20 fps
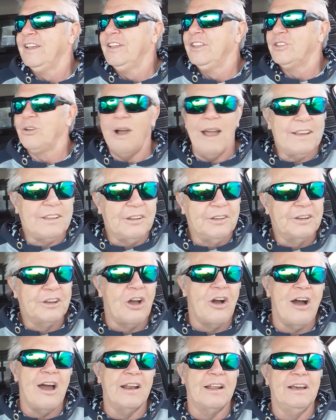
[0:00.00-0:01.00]
so I had to
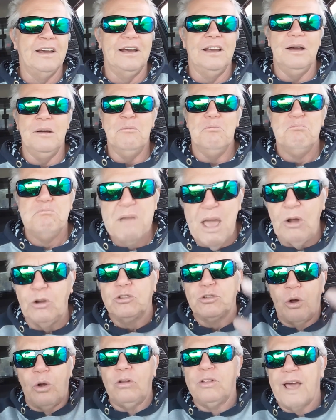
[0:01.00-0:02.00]
kind of
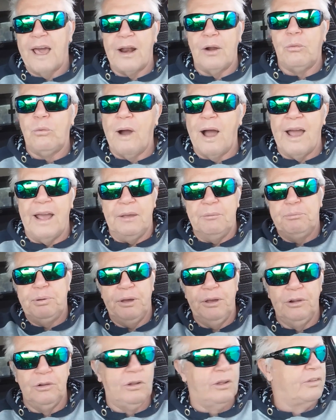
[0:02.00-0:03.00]
melt all that away,
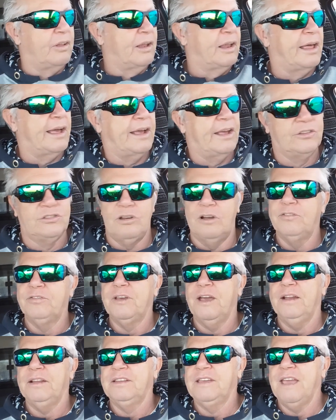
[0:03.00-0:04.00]
peel all the layers off
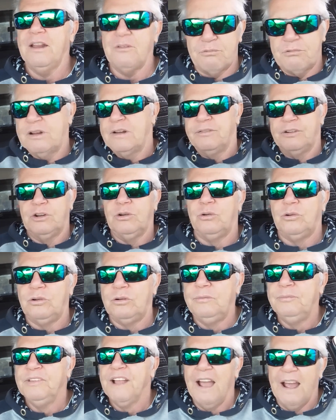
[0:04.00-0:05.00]
that, get rid of it
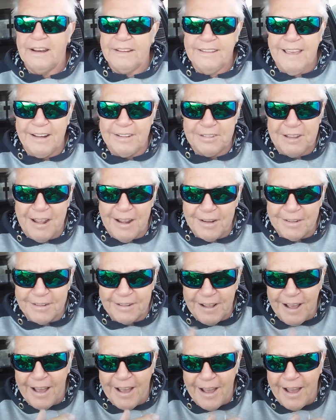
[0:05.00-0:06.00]
all, and get down to
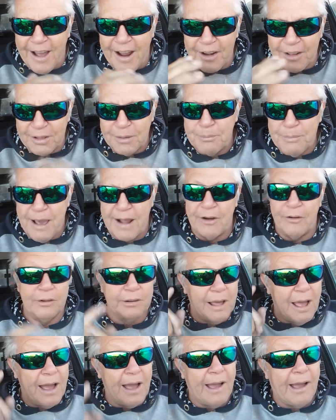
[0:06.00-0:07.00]
the heart of the matter.
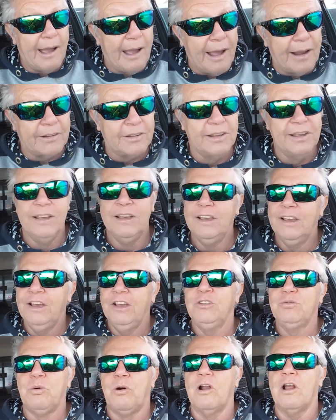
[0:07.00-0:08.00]
And the heart
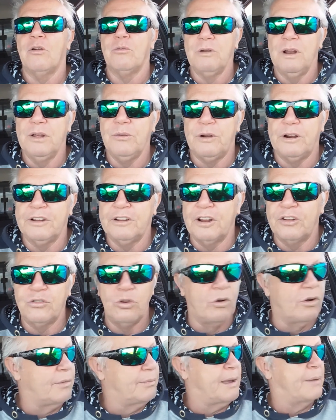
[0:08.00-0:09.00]
is what I really wanted to
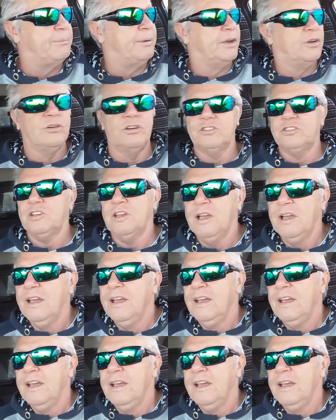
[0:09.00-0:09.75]
talk about, because